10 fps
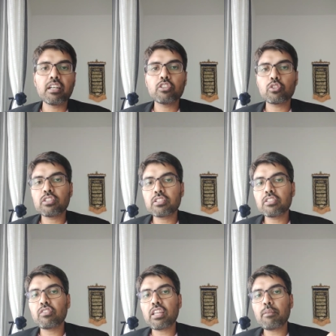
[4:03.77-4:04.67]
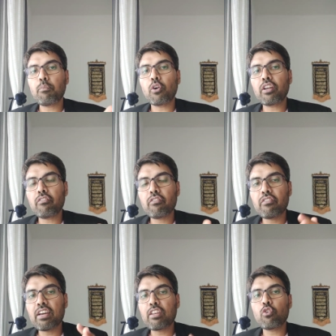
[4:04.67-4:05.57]
So this is very important,
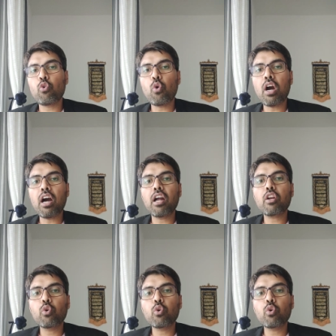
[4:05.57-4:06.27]
where you are